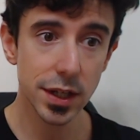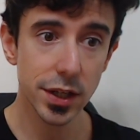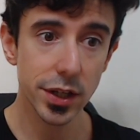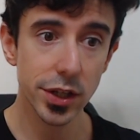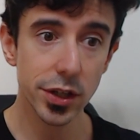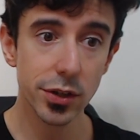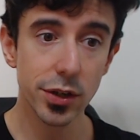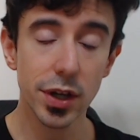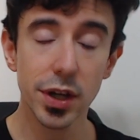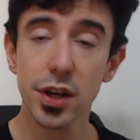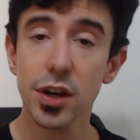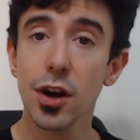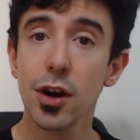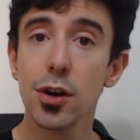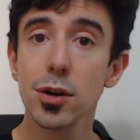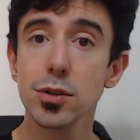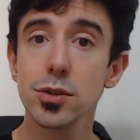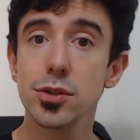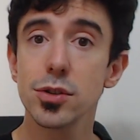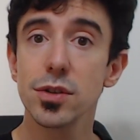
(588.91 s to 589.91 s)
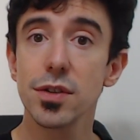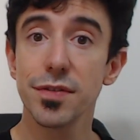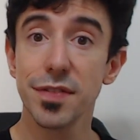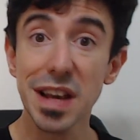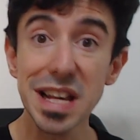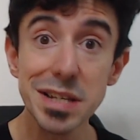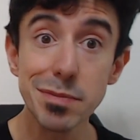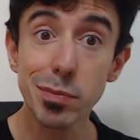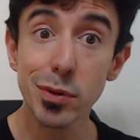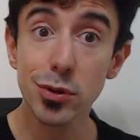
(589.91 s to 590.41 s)
you can go to the
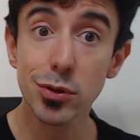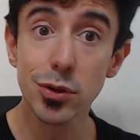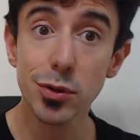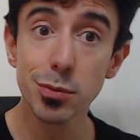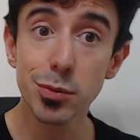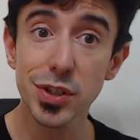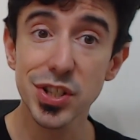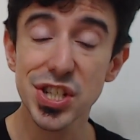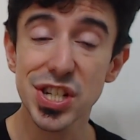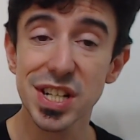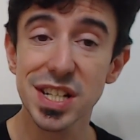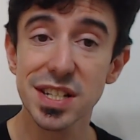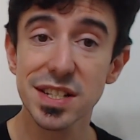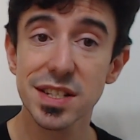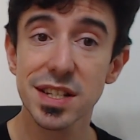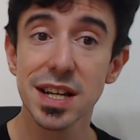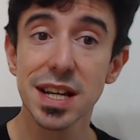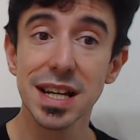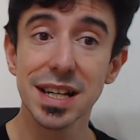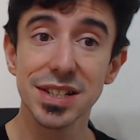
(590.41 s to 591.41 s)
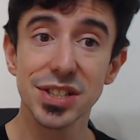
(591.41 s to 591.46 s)
Facebook group, which is